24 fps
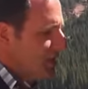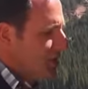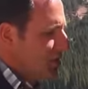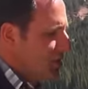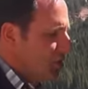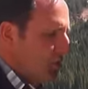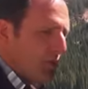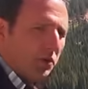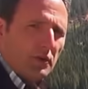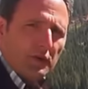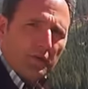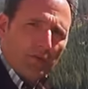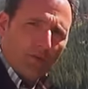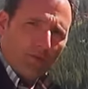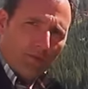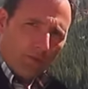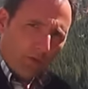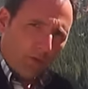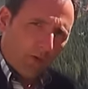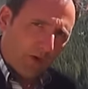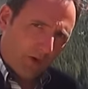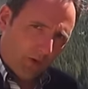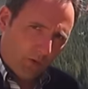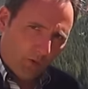two hundred
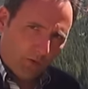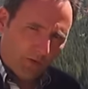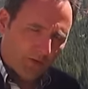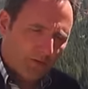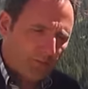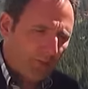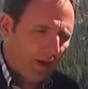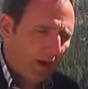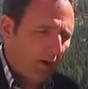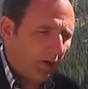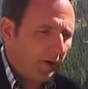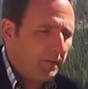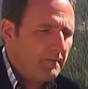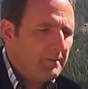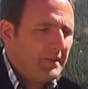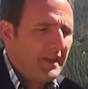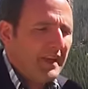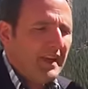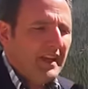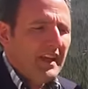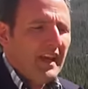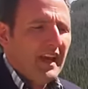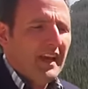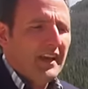forty horsepower
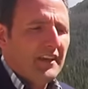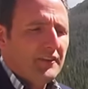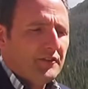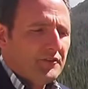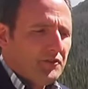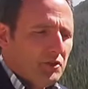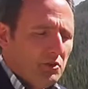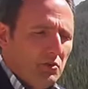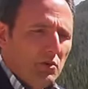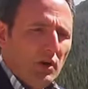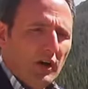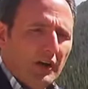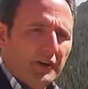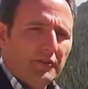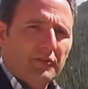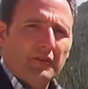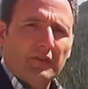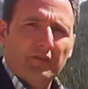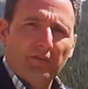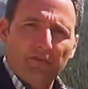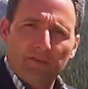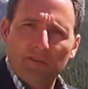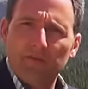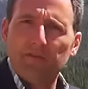and two
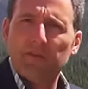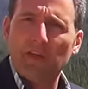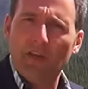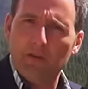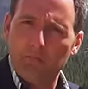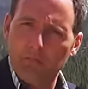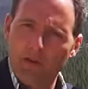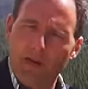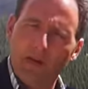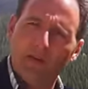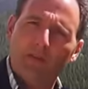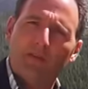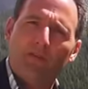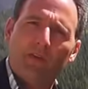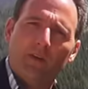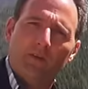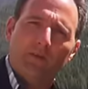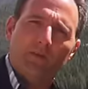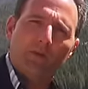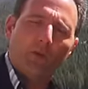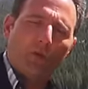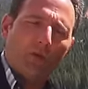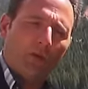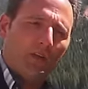hundred fifty-eight pound-feet
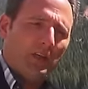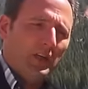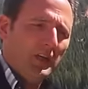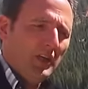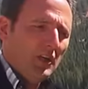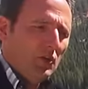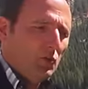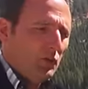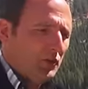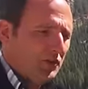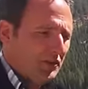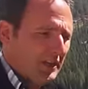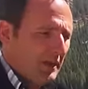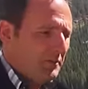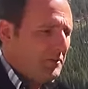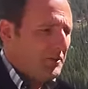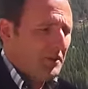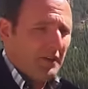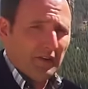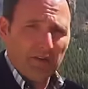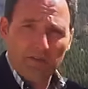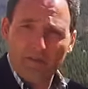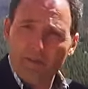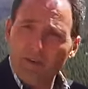of torque, which comes
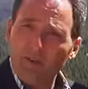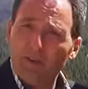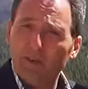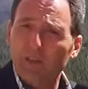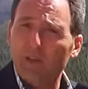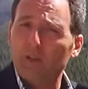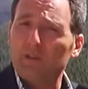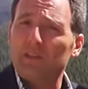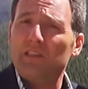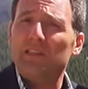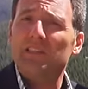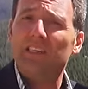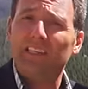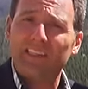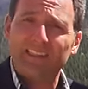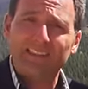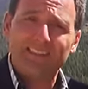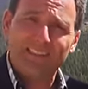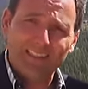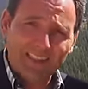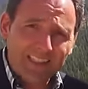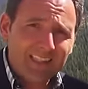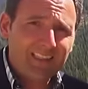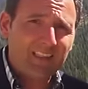in at a very low
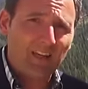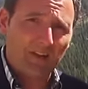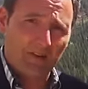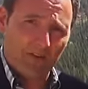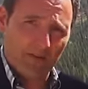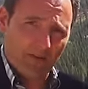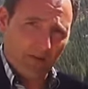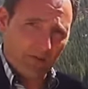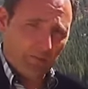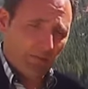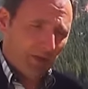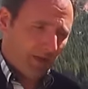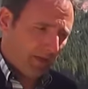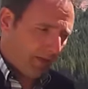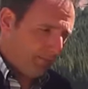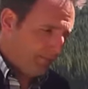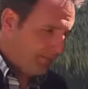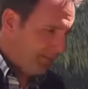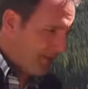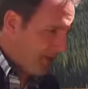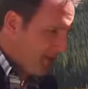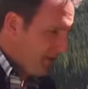sixteen hundred R P M.